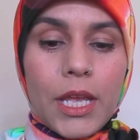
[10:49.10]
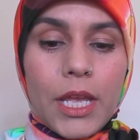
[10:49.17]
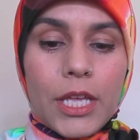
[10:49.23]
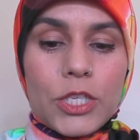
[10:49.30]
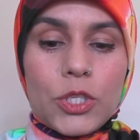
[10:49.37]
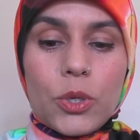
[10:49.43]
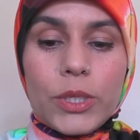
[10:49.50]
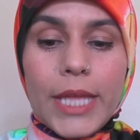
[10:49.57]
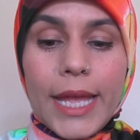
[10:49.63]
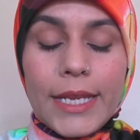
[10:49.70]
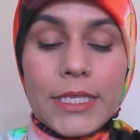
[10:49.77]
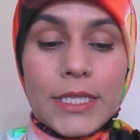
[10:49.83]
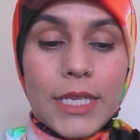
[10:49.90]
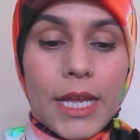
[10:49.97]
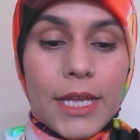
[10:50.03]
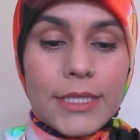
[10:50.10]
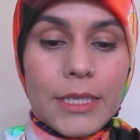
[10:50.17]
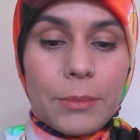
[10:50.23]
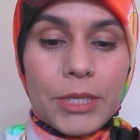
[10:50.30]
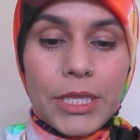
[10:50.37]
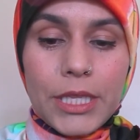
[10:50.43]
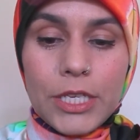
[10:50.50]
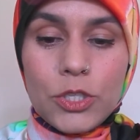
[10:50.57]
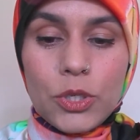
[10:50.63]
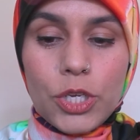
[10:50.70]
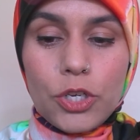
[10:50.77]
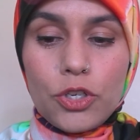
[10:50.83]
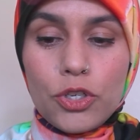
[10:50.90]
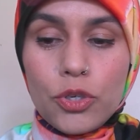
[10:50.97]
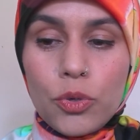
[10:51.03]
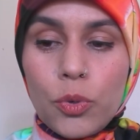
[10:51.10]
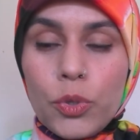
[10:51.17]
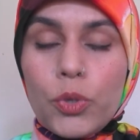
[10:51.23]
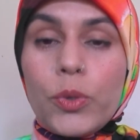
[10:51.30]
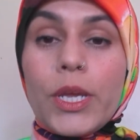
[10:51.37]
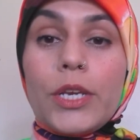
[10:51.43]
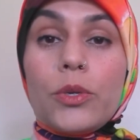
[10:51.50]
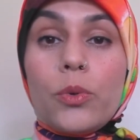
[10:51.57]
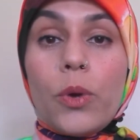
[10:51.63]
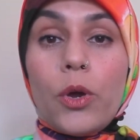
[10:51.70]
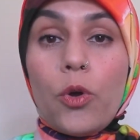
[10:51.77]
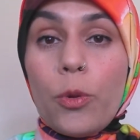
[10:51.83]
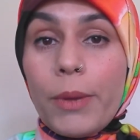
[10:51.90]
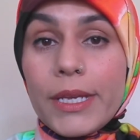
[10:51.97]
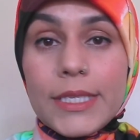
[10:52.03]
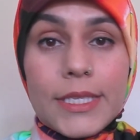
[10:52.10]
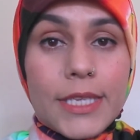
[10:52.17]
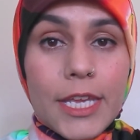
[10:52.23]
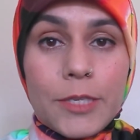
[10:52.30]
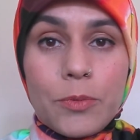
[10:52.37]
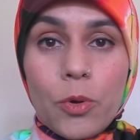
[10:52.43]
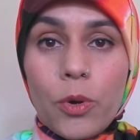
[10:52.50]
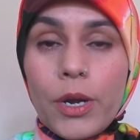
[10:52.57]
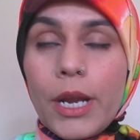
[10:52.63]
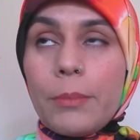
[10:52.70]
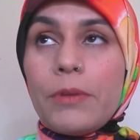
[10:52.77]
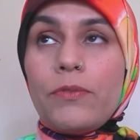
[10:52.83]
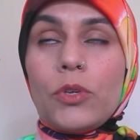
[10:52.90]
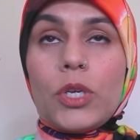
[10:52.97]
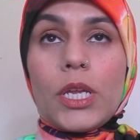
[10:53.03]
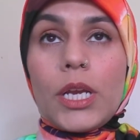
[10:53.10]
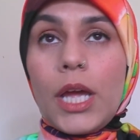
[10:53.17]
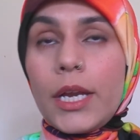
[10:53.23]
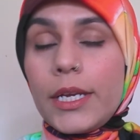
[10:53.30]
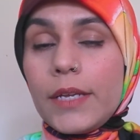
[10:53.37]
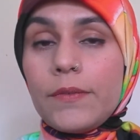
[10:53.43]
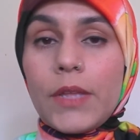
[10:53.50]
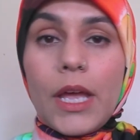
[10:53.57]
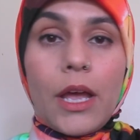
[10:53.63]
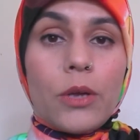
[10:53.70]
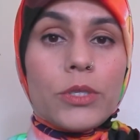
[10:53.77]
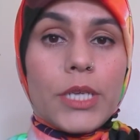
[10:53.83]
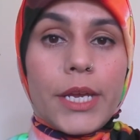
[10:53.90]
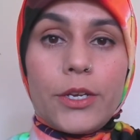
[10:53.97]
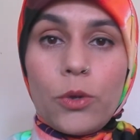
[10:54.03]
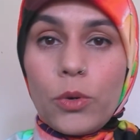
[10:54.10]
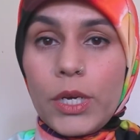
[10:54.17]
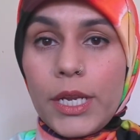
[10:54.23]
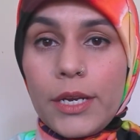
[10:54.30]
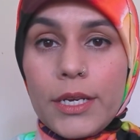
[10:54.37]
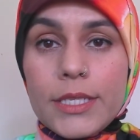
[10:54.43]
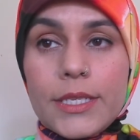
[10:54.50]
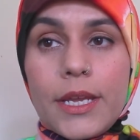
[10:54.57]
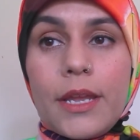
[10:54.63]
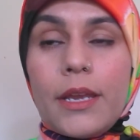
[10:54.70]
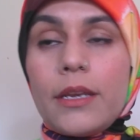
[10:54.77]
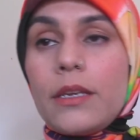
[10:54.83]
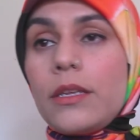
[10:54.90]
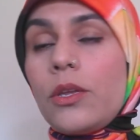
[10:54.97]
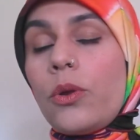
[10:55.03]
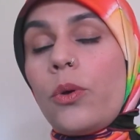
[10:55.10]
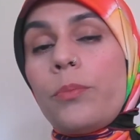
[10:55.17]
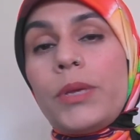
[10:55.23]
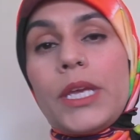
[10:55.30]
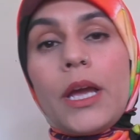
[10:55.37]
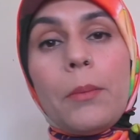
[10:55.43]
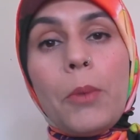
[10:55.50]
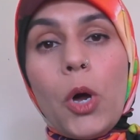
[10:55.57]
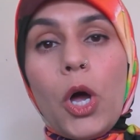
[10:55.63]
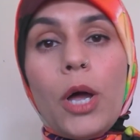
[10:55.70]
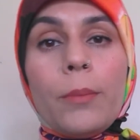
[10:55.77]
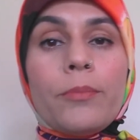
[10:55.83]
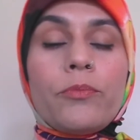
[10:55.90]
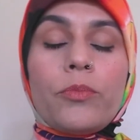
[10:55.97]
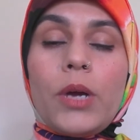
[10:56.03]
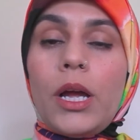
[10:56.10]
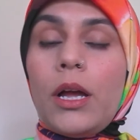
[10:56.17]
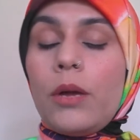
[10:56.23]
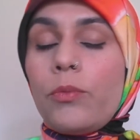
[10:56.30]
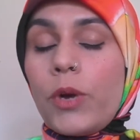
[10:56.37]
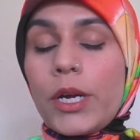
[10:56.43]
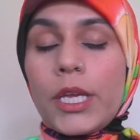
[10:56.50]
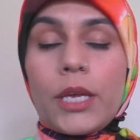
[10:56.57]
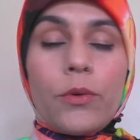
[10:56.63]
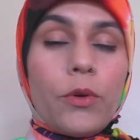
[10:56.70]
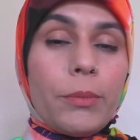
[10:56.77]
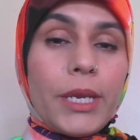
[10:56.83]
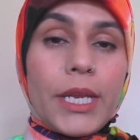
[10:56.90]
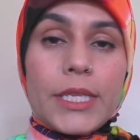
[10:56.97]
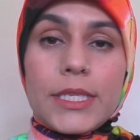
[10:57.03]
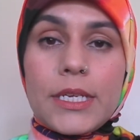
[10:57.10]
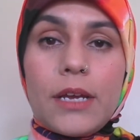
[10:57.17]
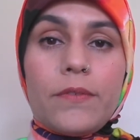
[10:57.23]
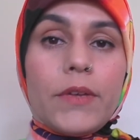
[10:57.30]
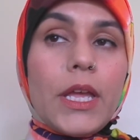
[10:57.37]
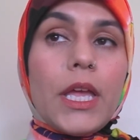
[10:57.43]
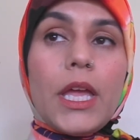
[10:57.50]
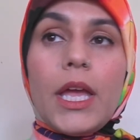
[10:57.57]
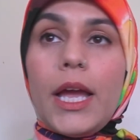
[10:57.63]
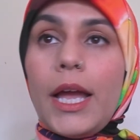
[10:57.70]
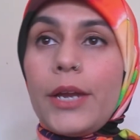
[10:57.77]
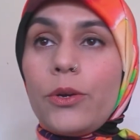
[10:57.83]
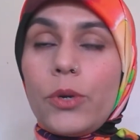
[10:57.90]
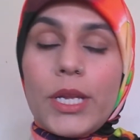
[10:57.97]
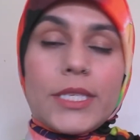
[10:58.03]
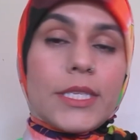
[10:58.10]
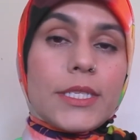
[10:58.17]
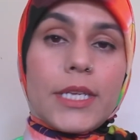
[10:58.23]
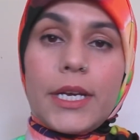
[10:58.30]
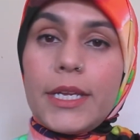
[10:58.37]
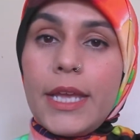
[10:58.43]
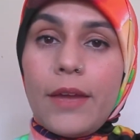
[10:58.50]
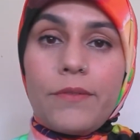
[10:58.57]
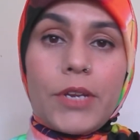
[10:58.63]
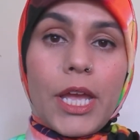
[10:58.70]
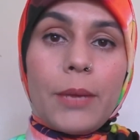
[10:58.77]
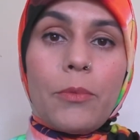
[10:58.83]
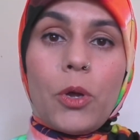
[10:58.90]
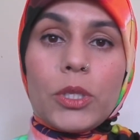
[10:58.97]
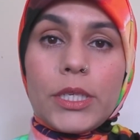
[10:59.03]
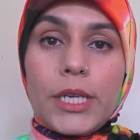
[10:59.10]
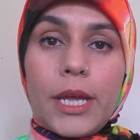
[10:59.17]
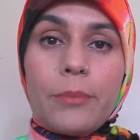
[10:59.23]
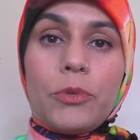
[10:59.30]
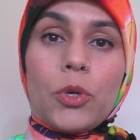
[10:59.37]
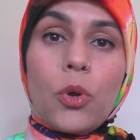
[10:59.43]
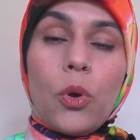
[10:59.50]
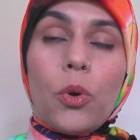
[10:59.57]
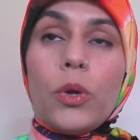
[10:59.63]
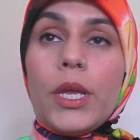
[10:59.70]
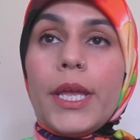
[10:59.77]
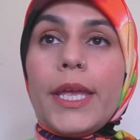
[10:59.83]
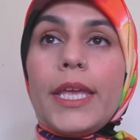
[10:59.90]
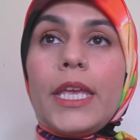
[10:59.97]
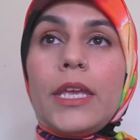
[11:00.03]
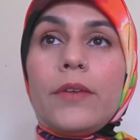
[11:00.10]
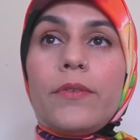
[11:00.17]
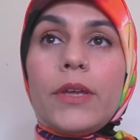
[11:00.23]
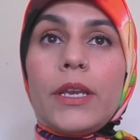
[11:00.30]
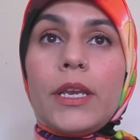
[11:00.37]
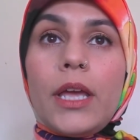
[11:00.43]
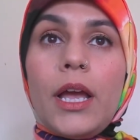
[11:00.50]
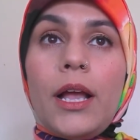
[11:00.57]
So that's some of the things you can do. You can do a home exercise program if you cannot leave the house. I totally understand. Being a mom, working woman and stuff, I don't necessarily have time all the time to go, even